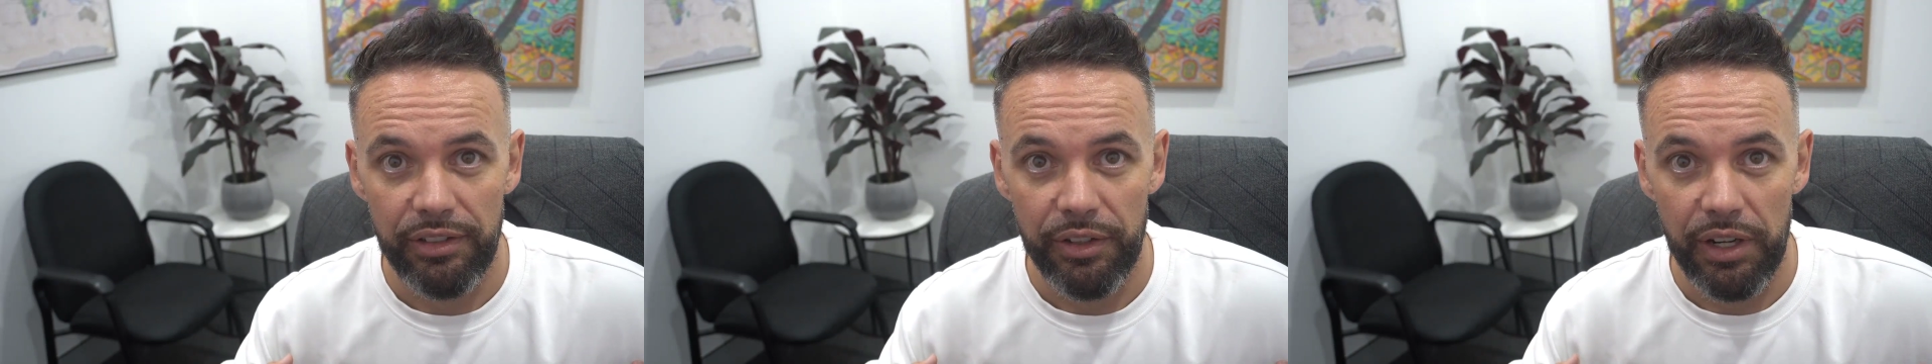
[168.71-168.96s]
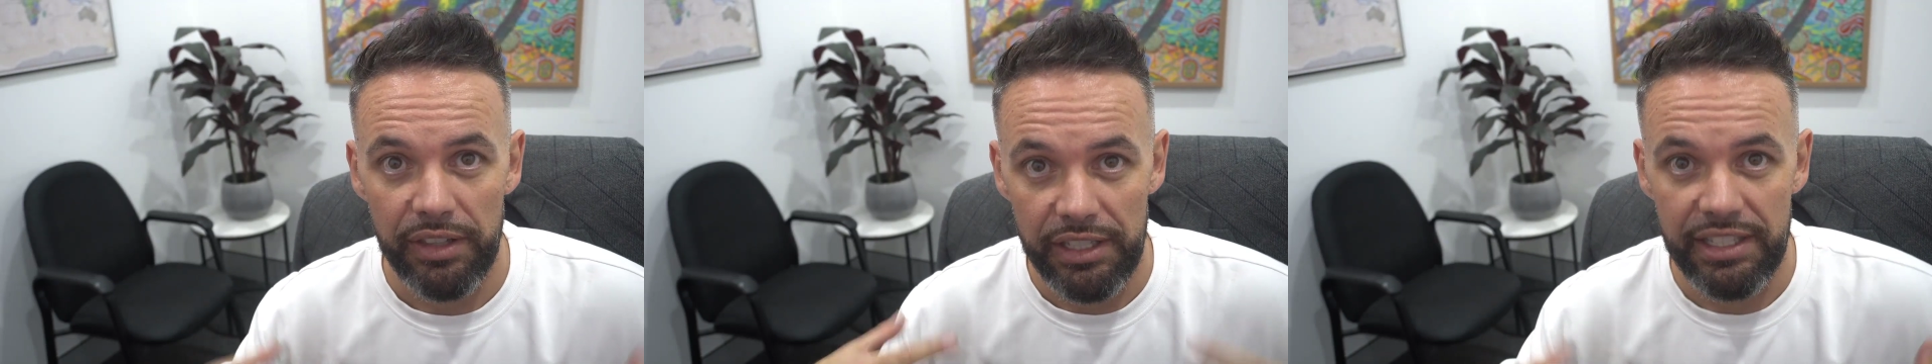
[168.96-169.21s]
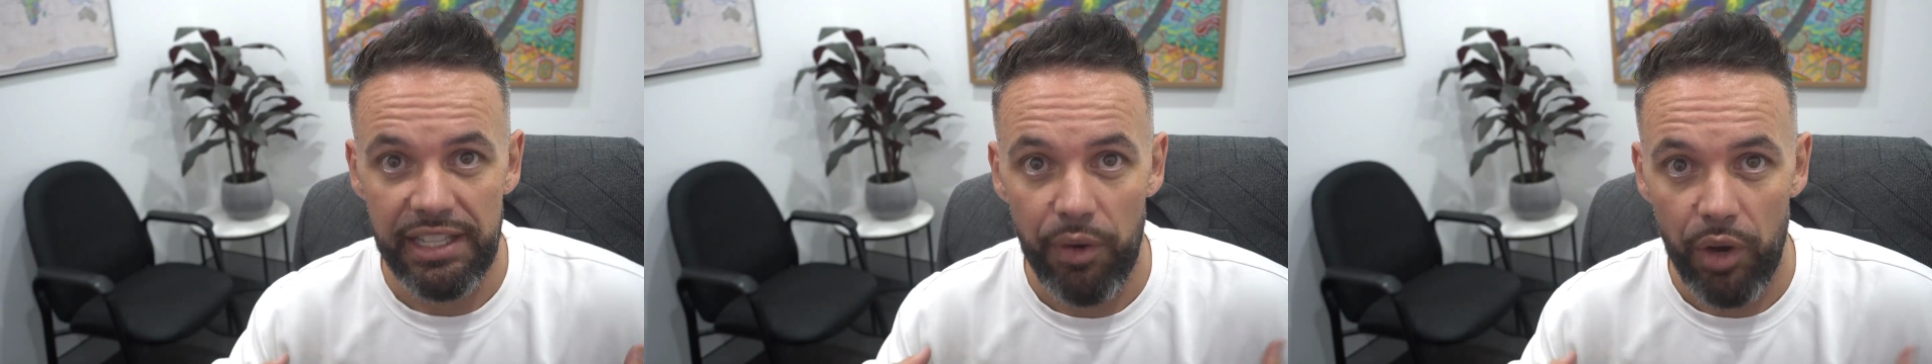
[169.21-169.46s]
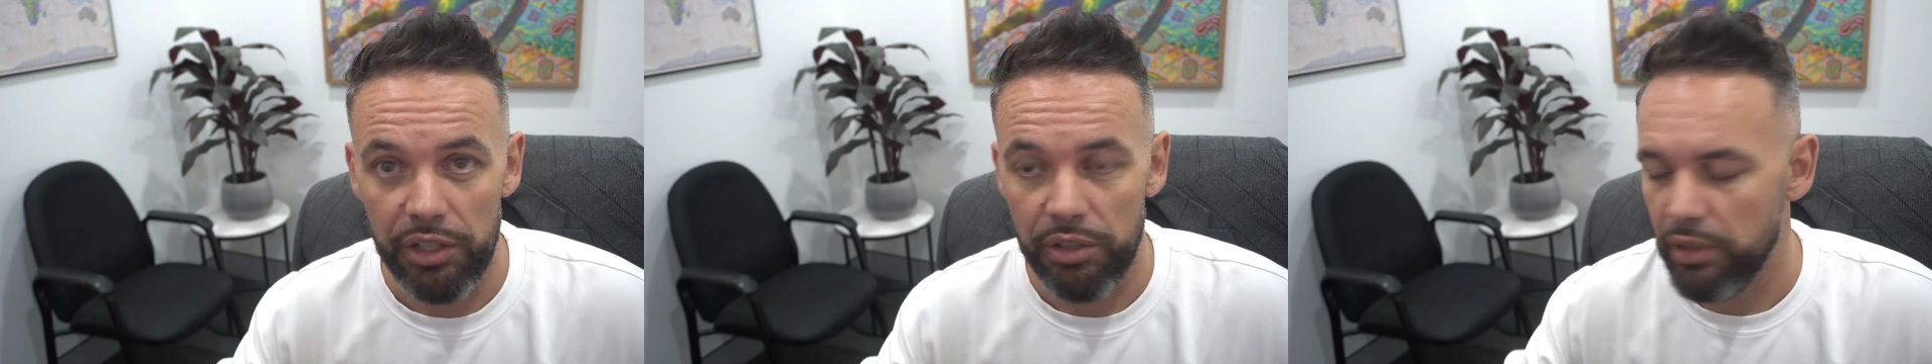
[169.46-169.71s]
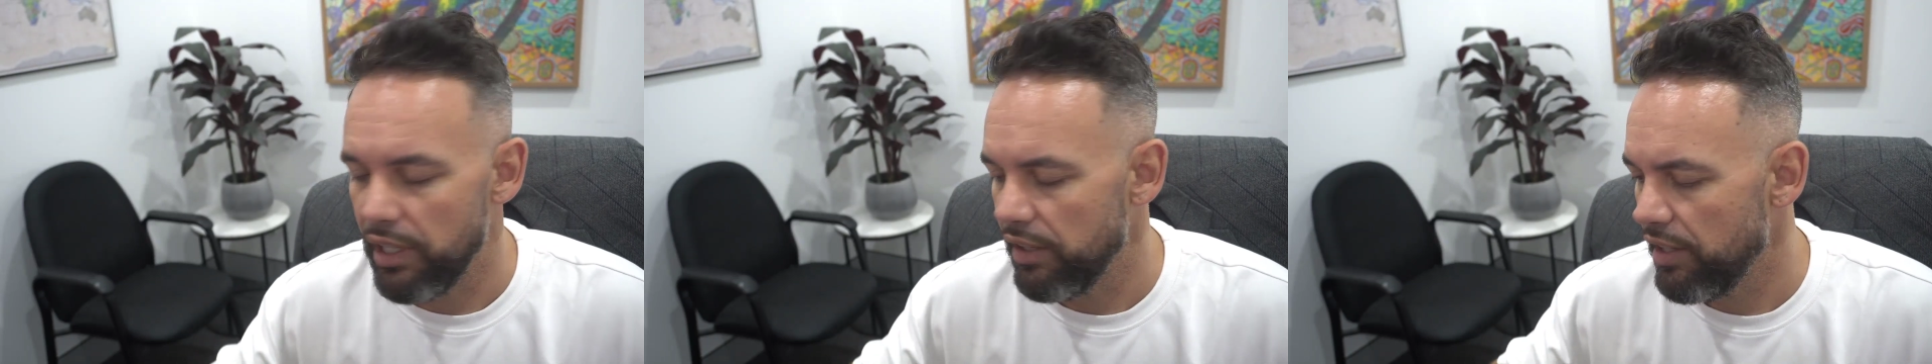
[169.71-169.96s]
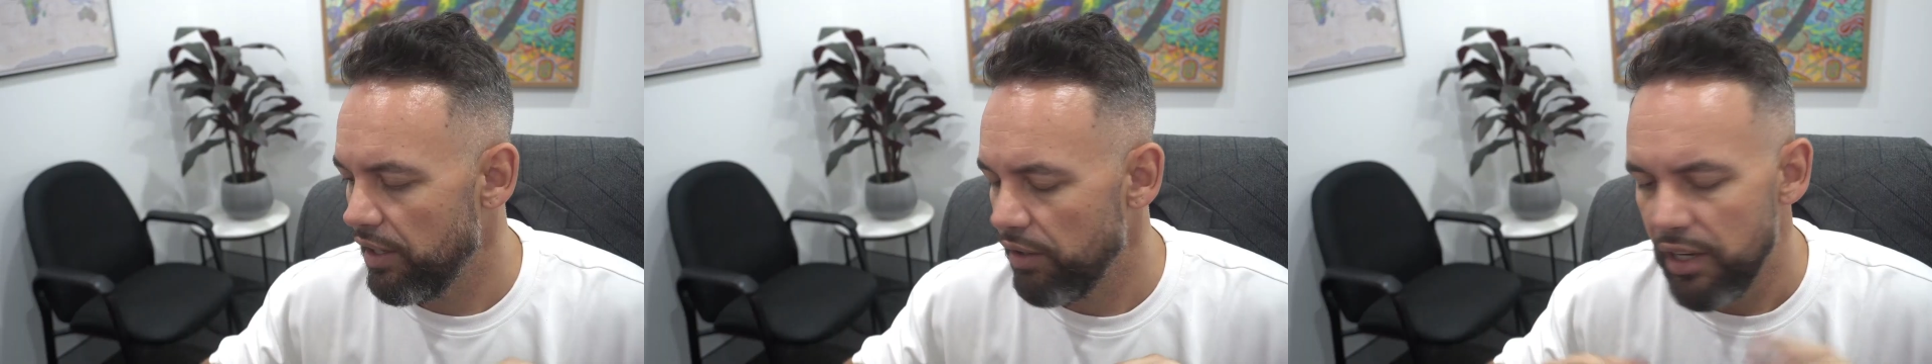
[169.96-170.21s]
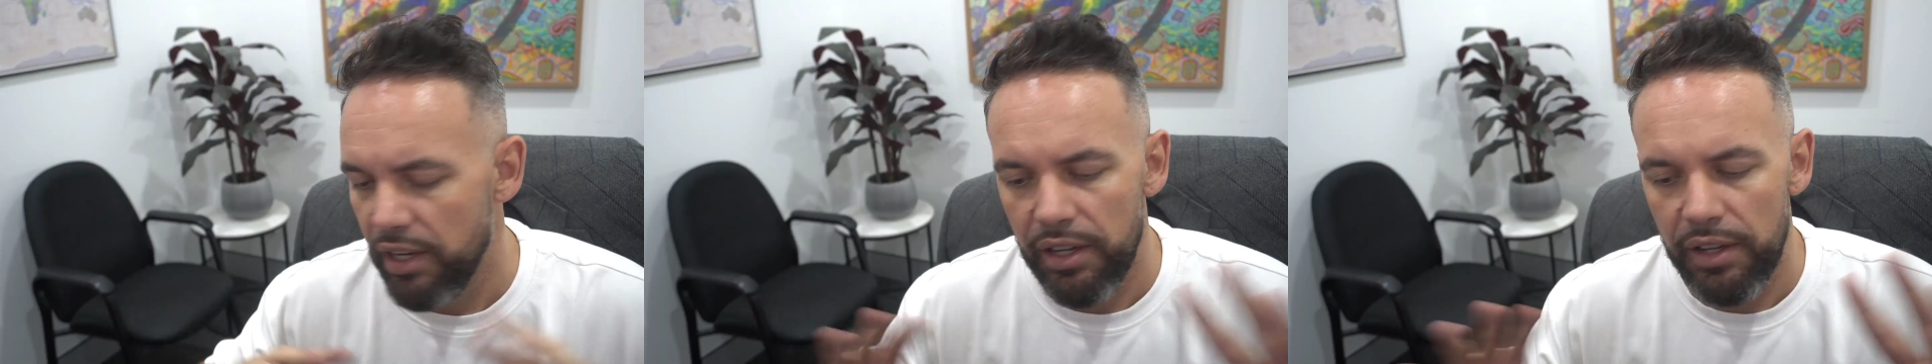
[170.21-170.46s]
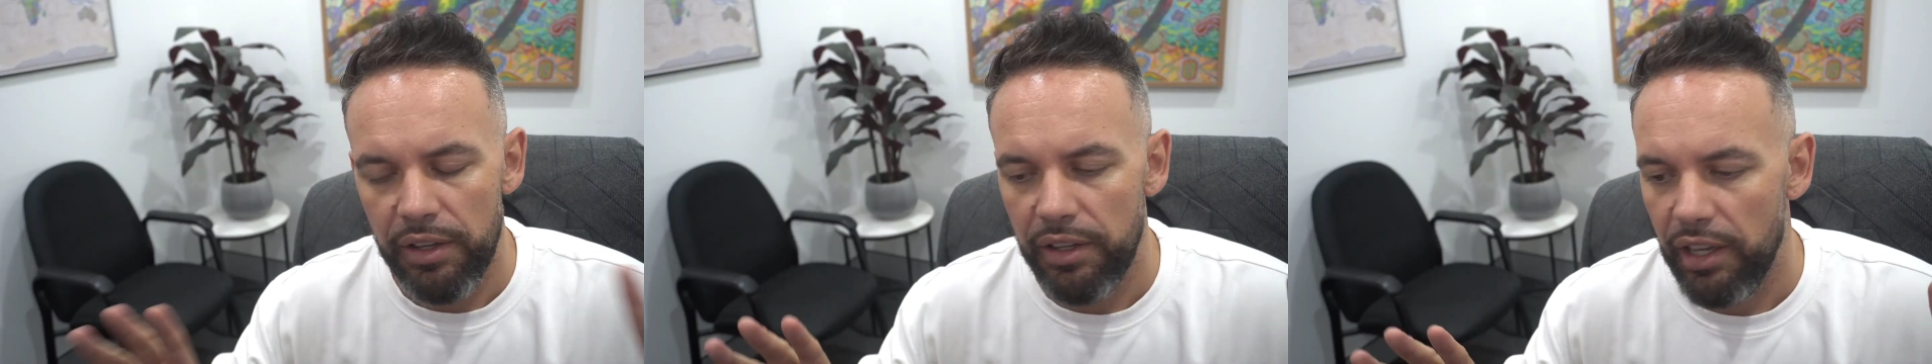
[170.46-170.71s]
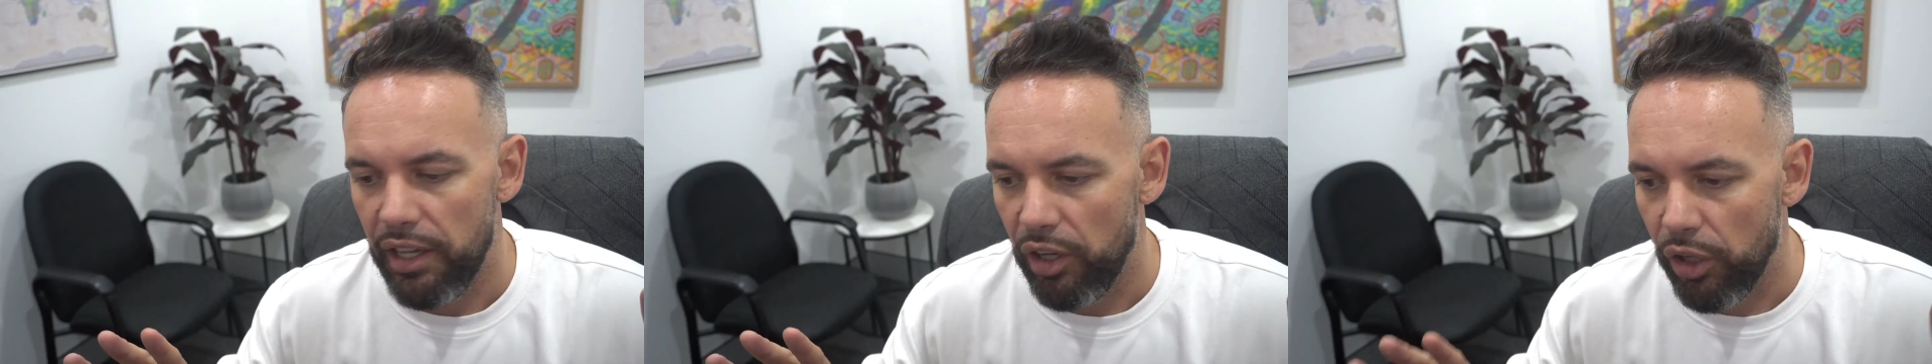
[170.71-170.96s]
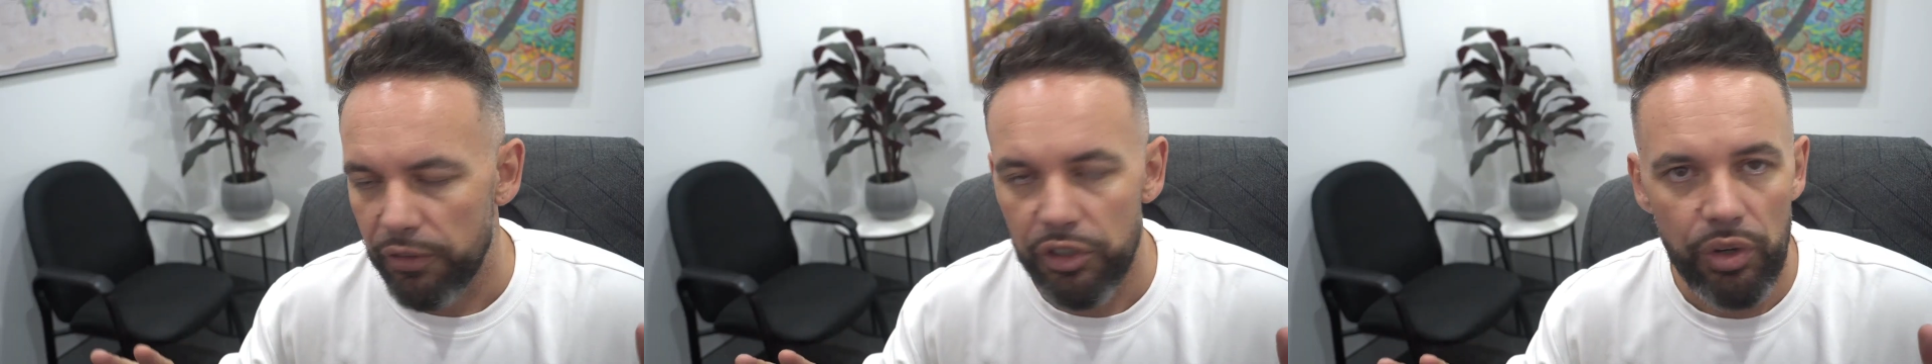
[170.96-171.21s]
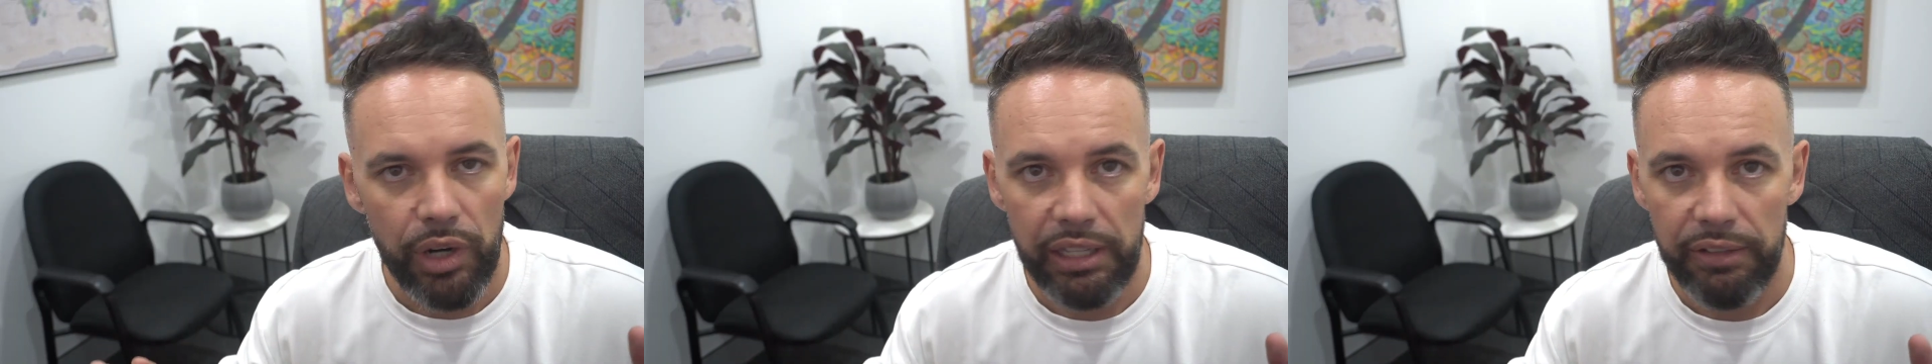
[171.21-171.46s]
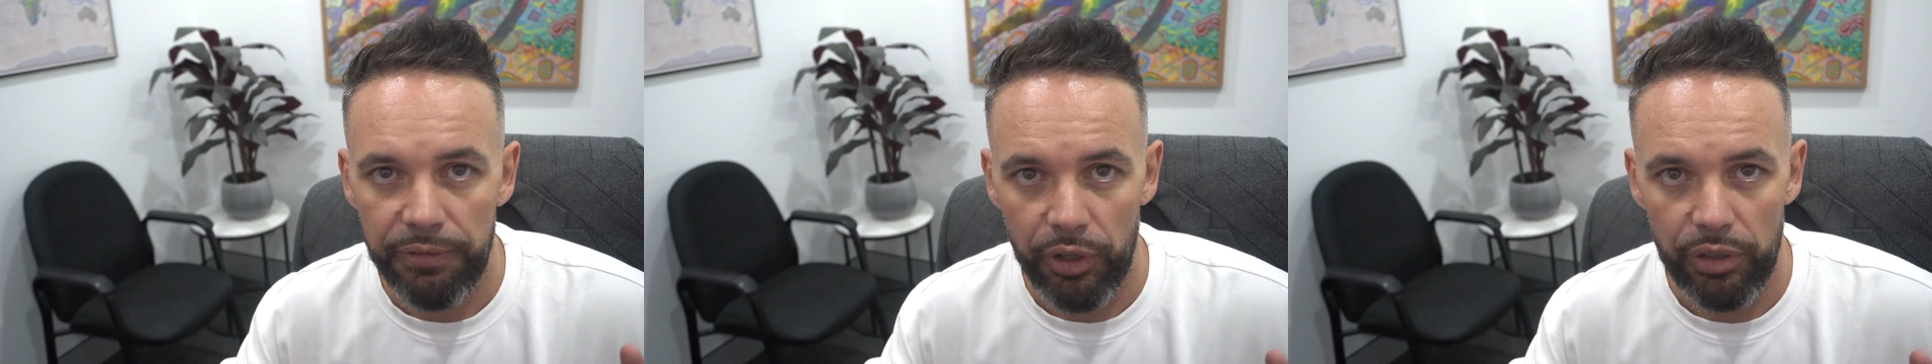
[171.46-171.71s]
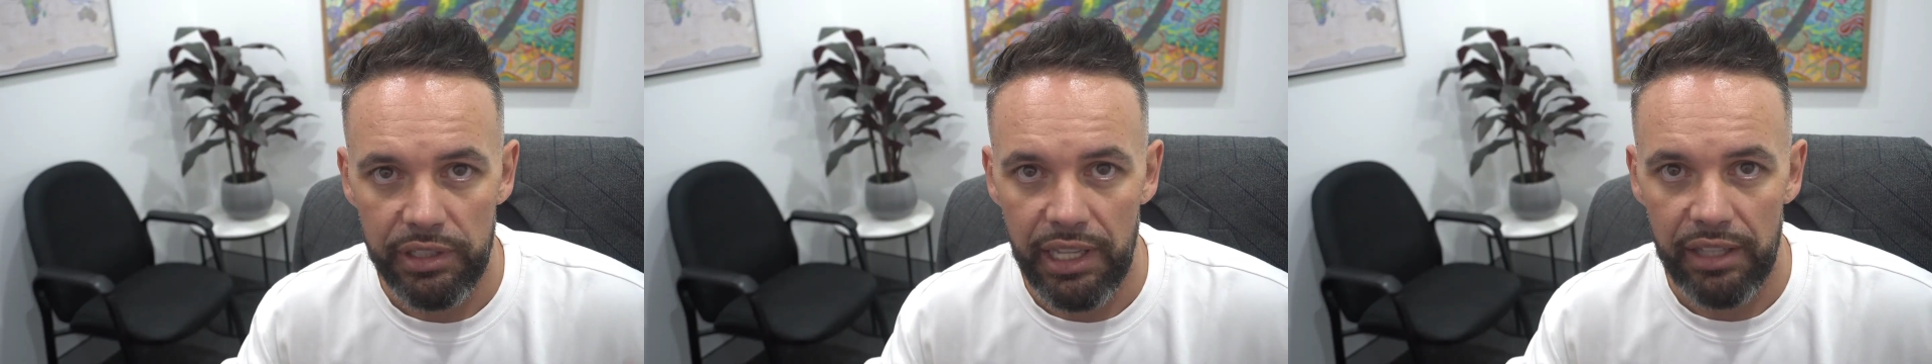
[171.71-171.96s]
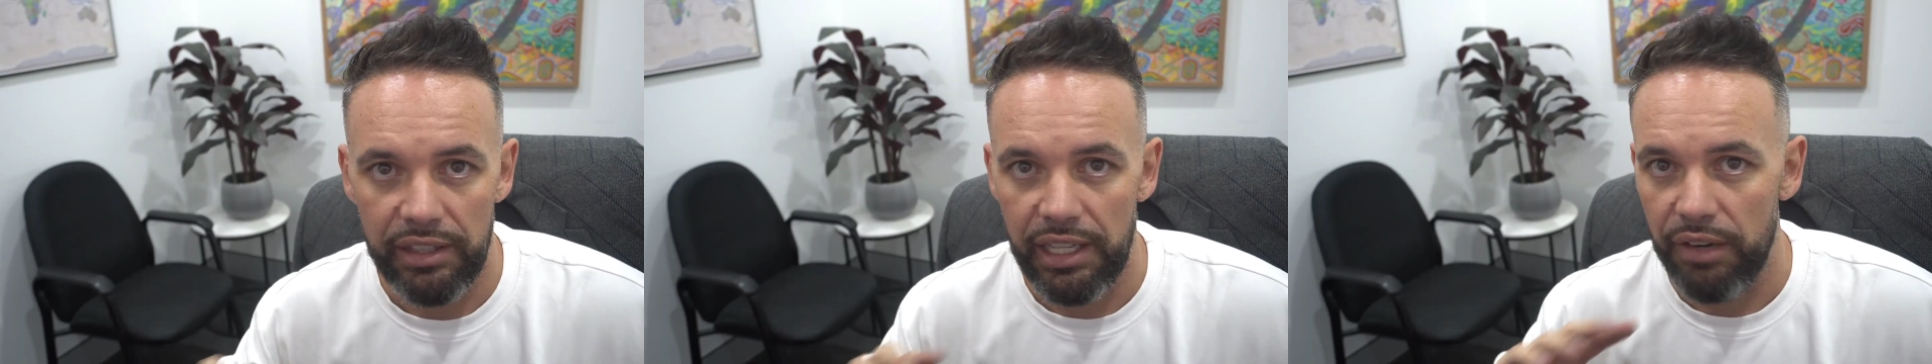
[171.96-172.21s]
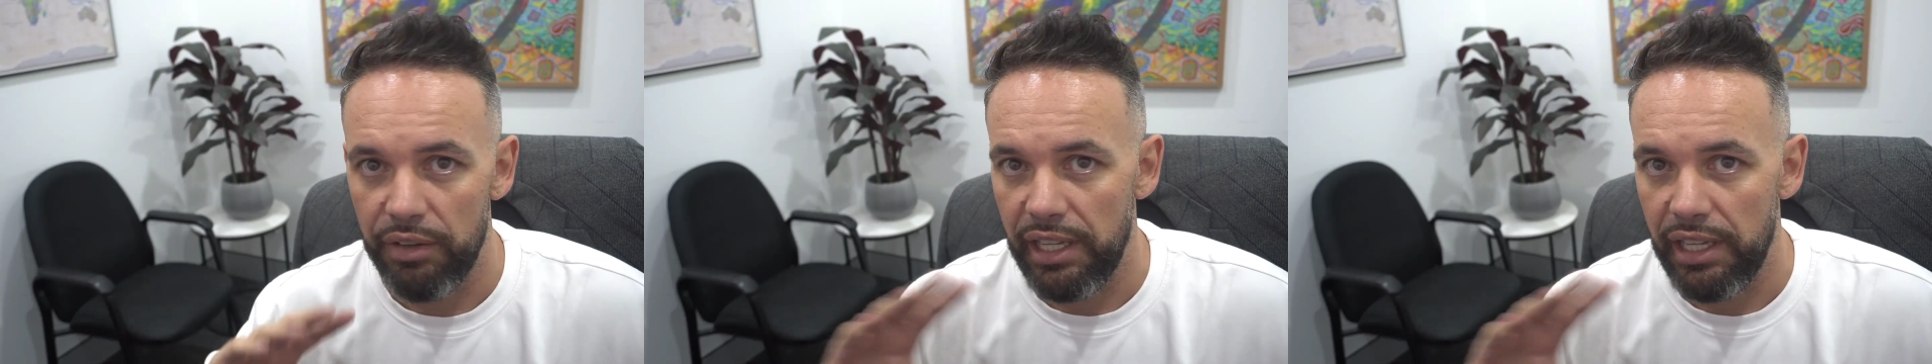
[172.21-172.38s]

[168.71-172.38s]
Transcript: All right, this is how I do it. There are a lot of creative folks out there,